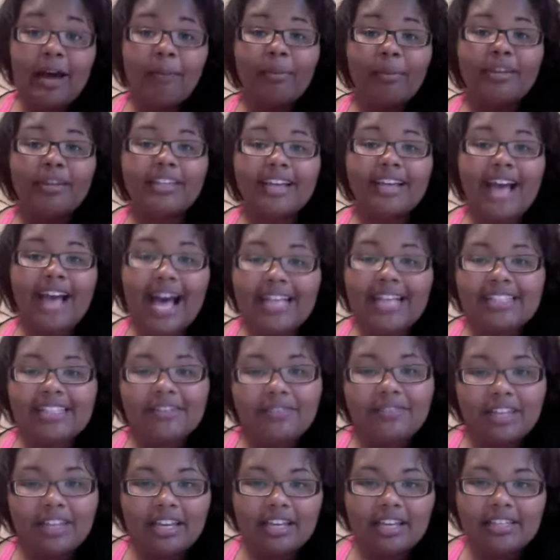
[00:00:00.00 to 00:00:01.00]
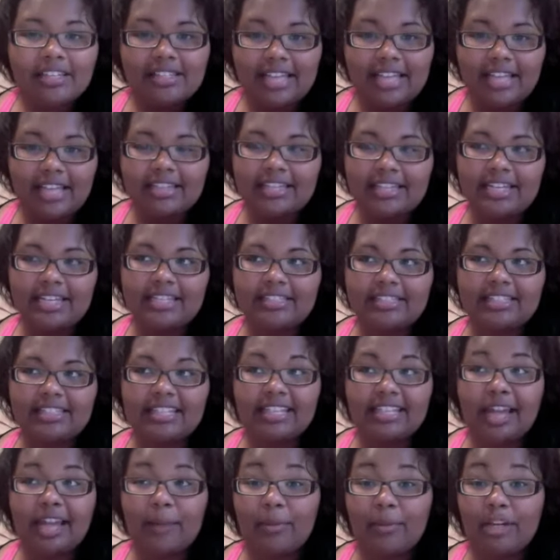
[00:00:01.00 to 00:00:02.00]
But the kinds of things that these
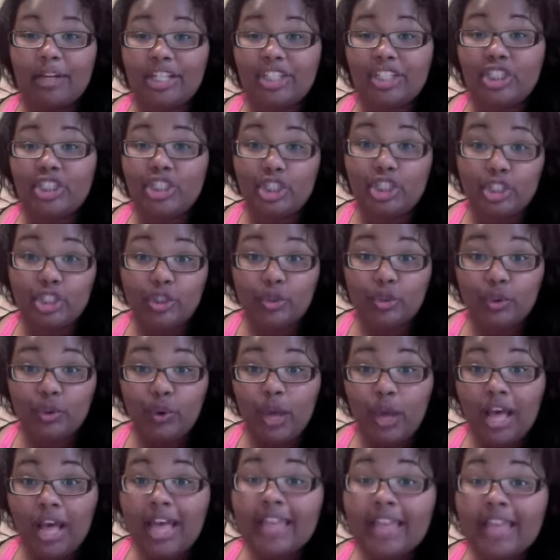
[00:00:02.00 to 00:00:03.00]
celebrities do,